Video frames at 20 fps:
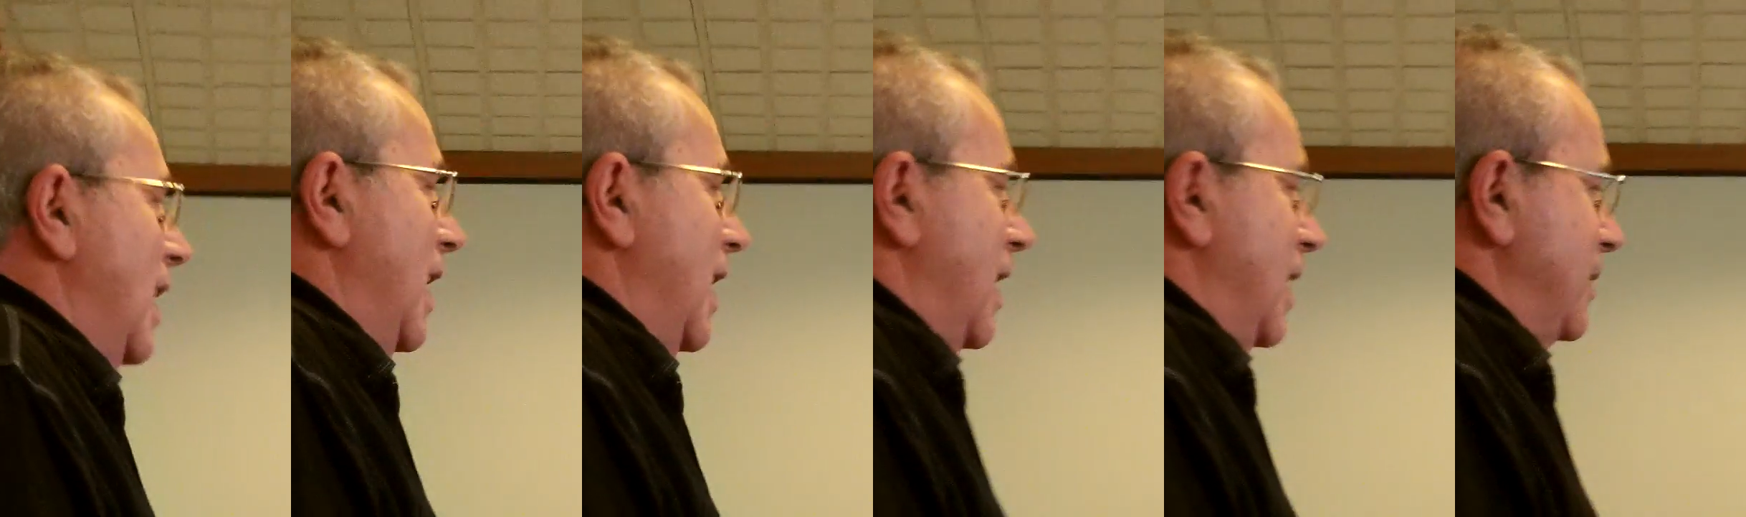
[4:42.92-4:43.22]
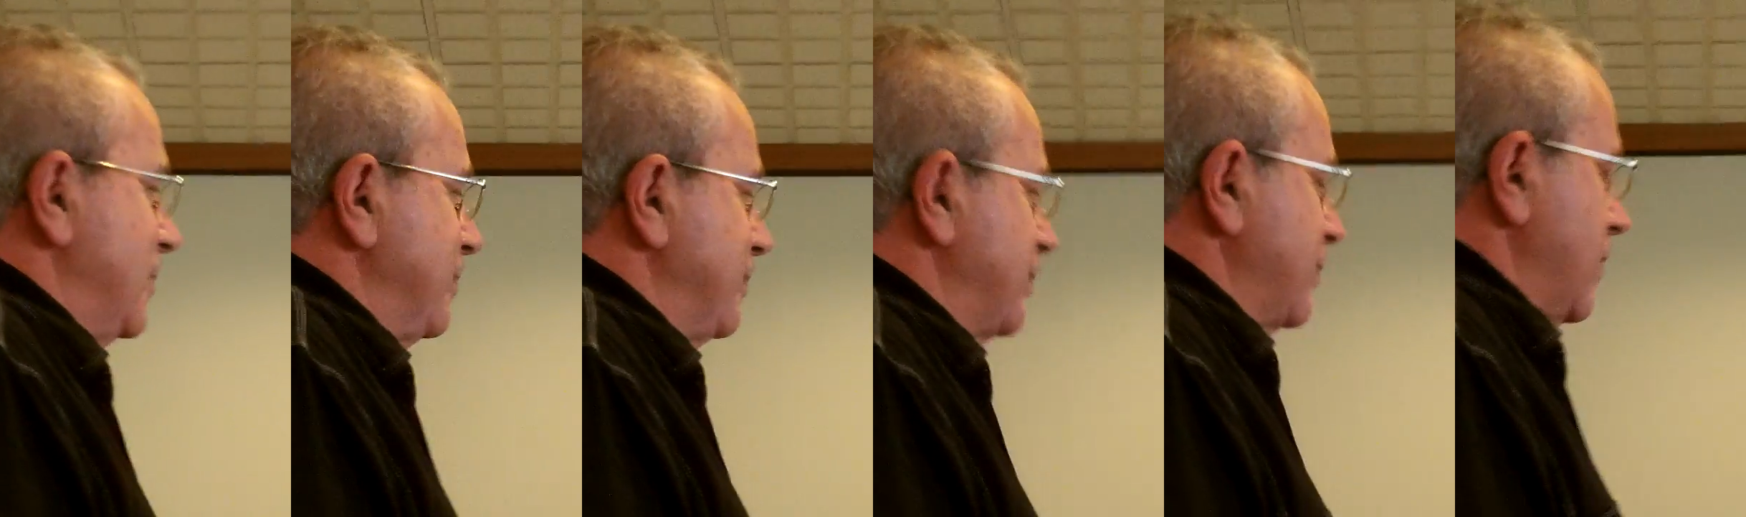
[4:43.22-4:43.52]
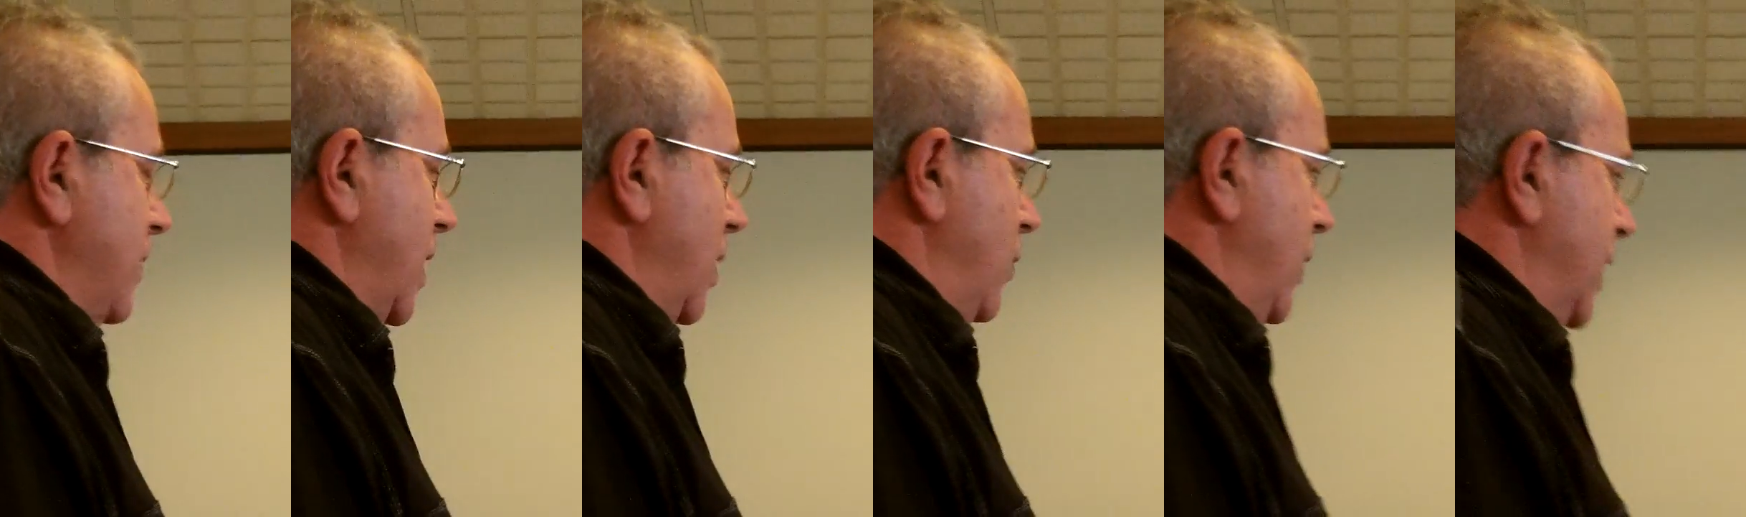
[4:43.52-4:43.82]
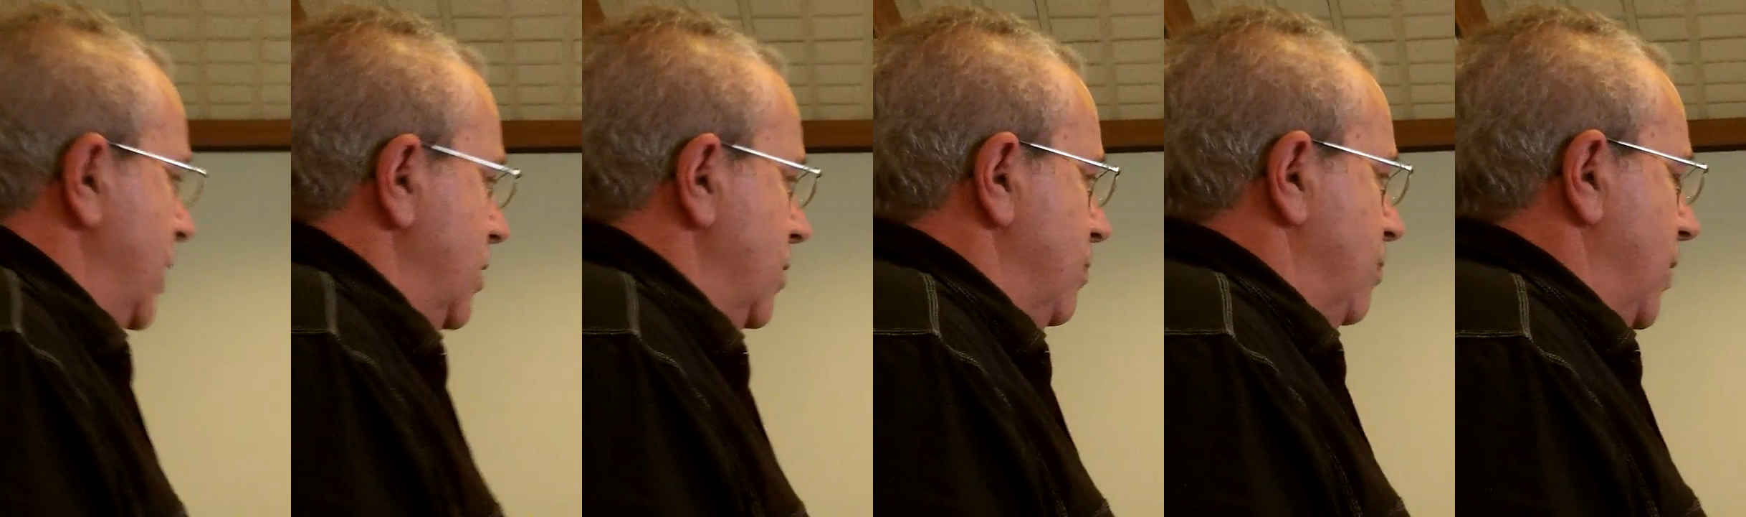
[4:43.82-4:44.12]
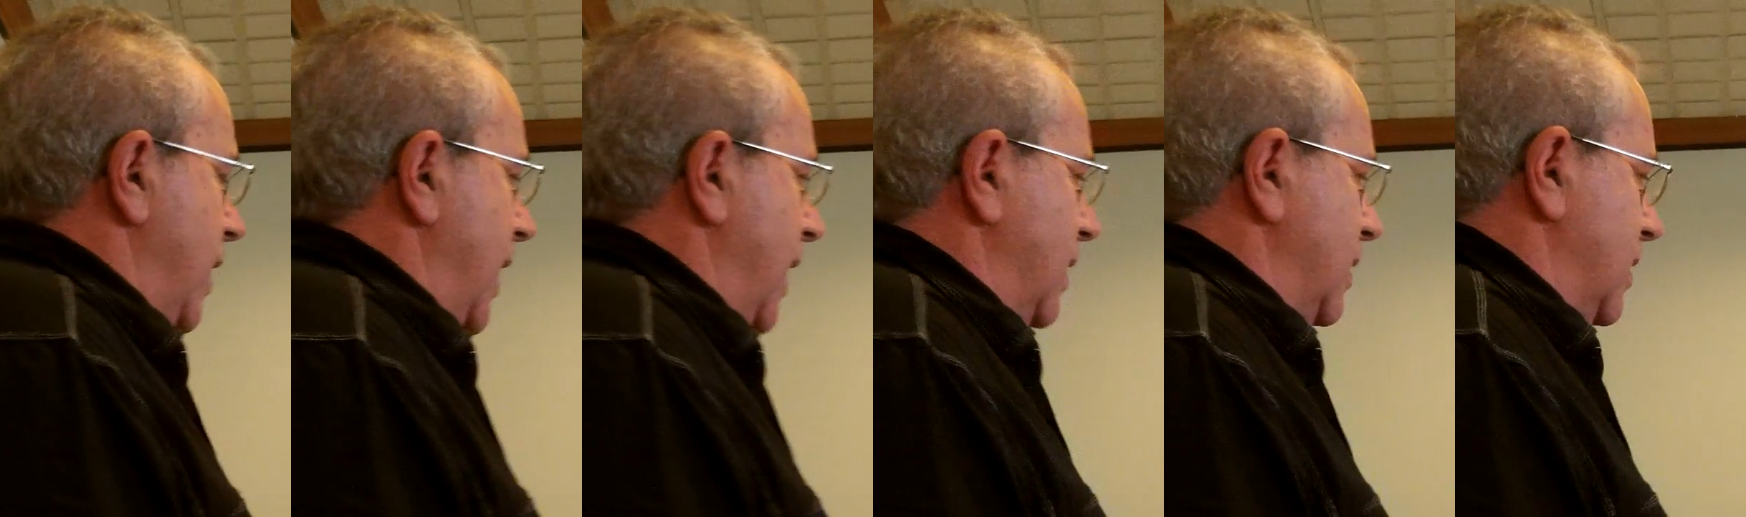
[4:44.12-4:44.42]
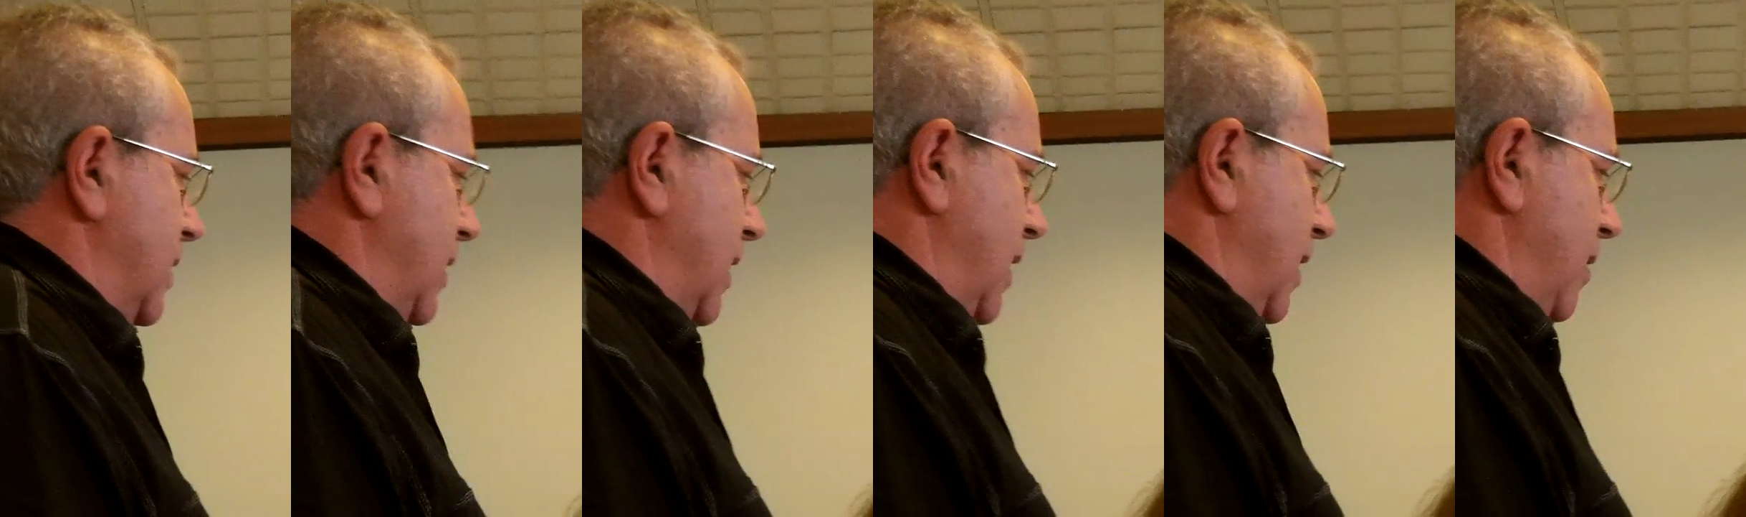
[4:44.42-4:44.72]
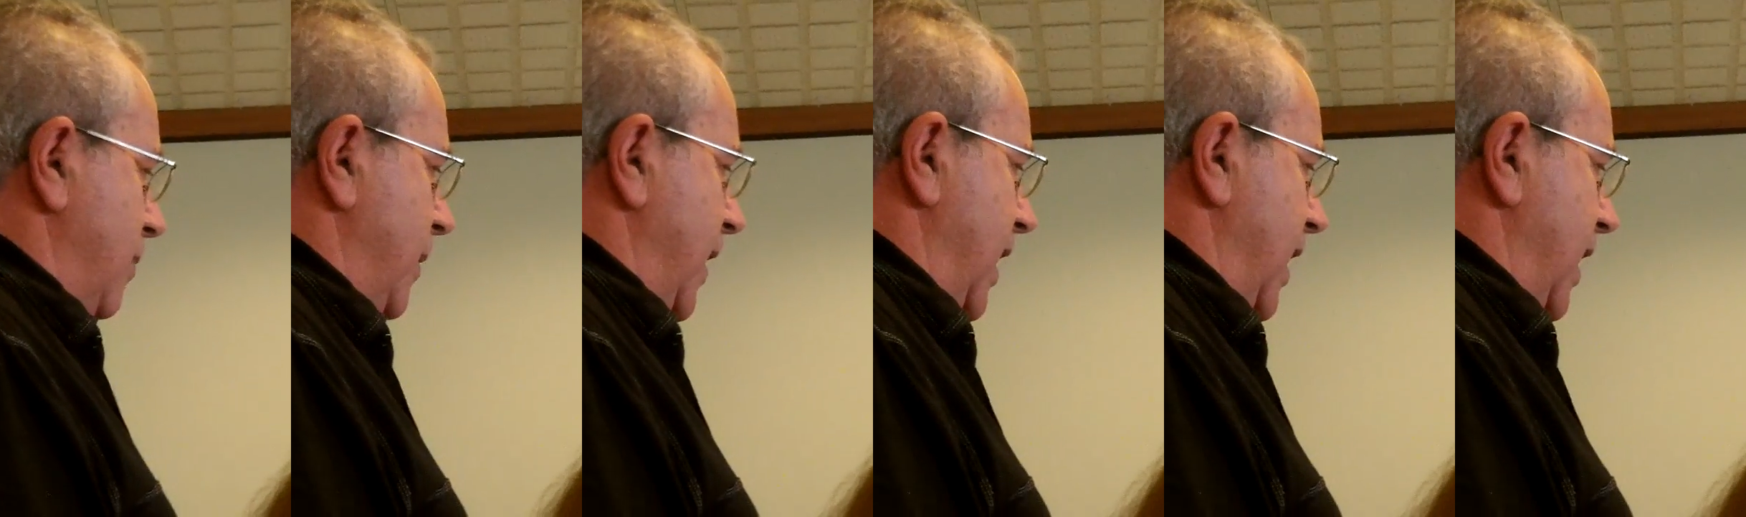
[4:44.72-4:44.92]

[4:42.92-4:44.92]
Um, we do brand uh,